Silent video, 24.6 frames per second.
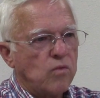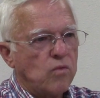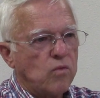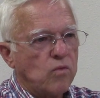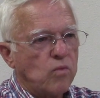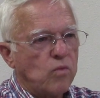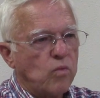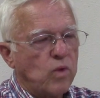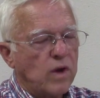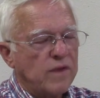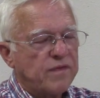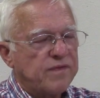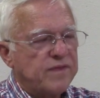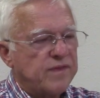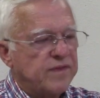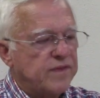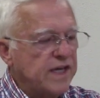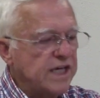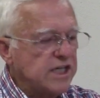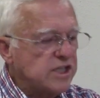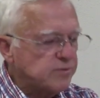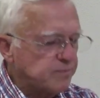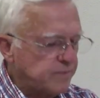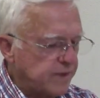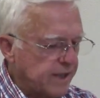What
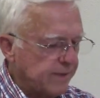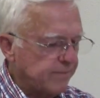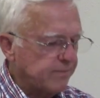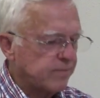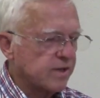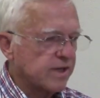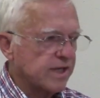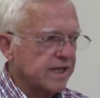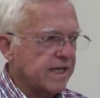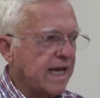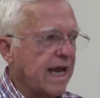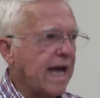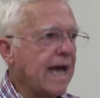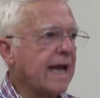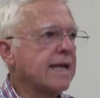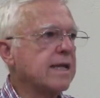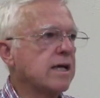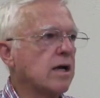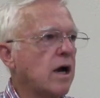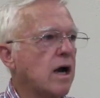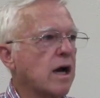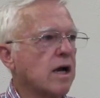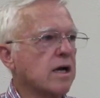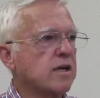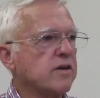these people in
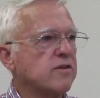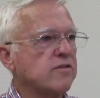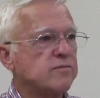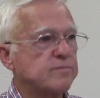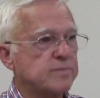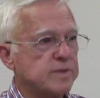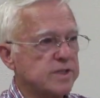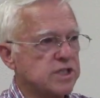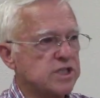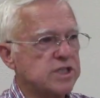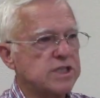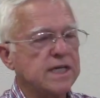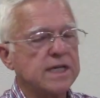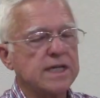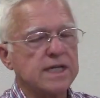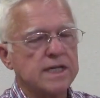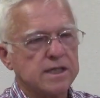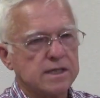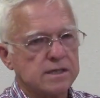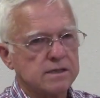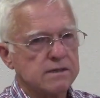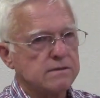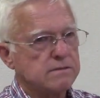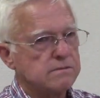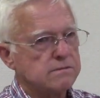Antioch of
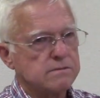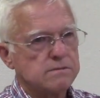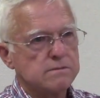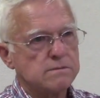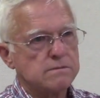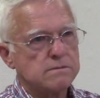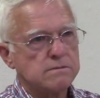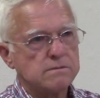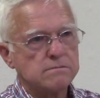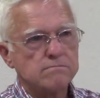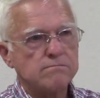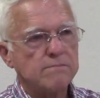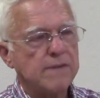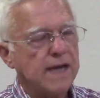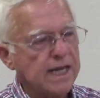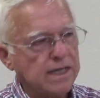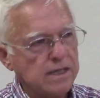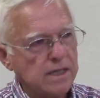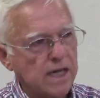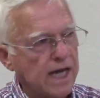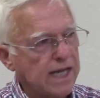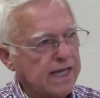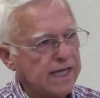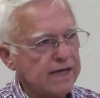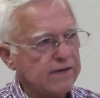Pisidia may
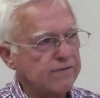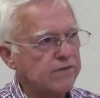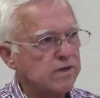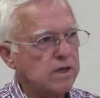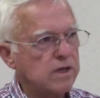not have